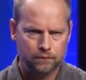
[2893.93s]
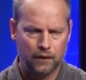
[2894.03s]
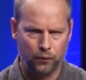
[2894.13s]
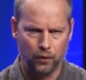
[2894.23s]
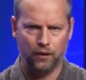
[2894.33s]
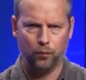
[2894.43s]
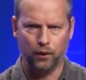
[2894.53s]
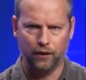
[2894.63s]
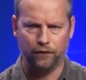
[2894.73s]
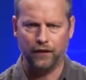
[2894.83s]
and
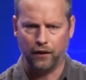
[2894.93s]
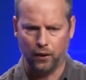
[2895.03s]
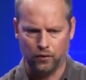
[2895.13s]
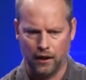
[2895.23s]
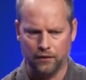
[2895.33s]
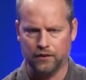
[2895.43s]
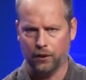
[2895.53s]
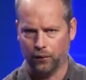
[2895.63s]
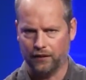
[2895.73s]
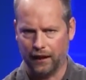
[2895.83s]
really figure out and deal
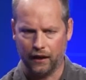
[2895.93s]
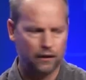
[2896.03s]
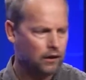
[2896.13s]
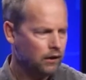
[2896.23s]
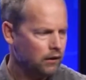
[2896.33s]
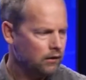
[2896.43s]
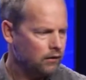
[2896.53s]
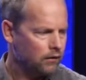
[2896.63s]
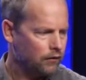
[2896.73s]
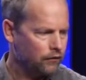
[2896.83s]
with data
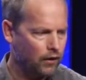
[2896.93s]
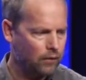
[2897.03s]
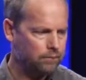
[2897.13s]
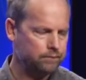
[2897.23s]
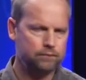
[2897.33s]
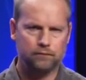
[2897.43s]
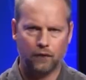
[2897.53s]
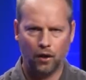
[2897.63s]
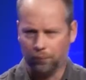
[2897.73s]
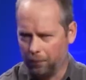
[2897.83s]
from
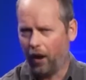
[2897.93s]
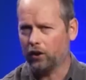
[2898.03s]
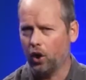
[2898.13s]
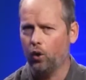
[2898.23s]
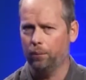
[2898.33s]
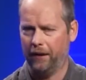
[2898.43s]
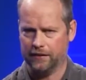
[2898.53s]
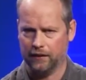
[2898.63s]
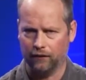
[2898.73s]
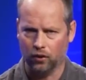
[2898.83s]
a
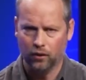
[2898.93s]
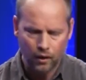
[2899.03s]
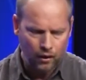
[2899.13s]
code-based level.